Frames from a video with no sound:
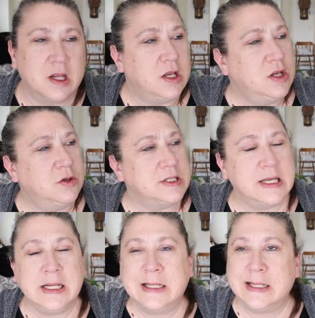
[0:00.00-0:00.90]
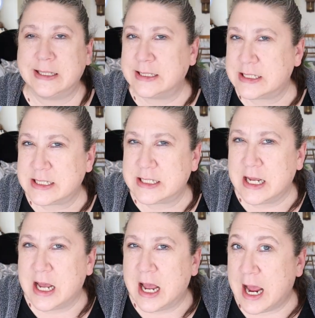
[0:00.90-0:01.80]
using this
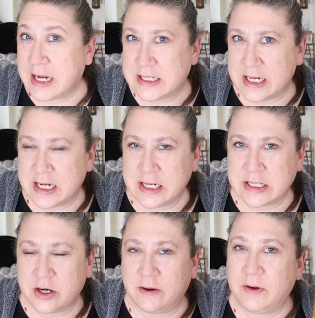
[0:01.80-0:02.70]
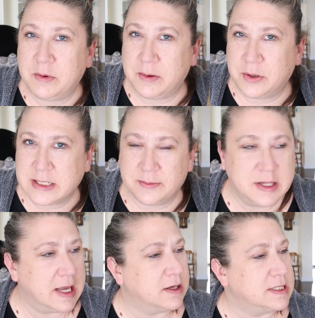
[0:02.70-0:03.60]
as it is, or if I'm going to put
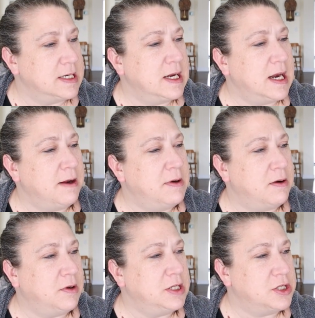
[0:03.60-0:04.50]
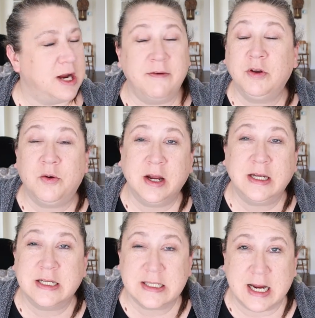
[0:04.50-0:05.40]
something else in it. I'm not really sure. I haven't
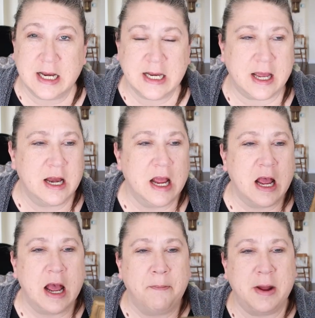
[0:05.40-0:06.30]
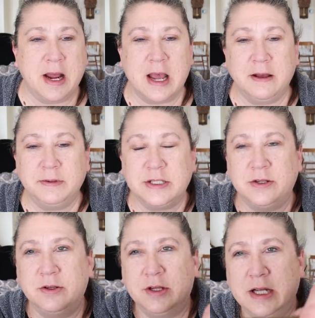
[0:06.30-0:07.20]
quite decided yet, but I
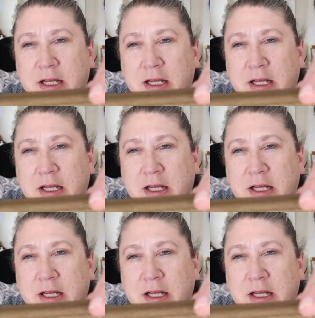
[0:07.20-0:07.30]
absolutely